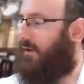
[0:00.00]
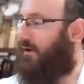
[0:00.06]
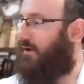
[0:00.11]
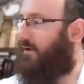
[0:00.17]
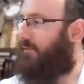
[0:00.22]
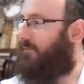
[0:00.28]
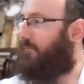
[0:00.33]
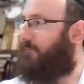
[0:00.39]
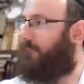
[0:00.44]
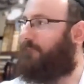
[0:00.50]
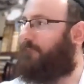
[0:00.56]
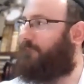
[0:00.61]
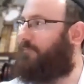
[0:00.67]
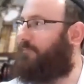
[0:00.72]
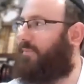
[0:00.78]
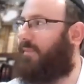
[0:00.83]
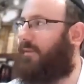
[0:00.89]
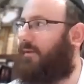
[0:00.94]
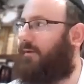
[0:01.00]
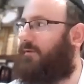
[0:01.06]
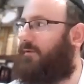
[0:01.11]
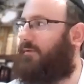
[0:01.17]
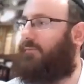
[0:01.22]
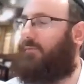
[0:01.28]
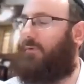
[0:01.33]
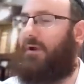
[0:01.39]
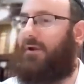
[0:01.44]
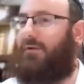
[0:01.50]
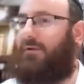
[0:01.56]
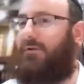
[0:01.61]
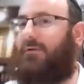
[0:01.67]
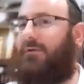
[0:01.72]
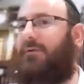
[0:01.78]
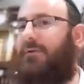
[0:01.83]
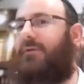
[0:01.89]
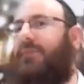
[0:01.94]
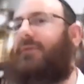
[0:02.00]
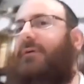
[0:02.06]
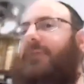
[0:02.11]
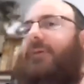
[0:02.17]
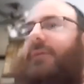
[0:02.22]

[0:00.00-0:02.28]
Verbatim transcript: um, the red,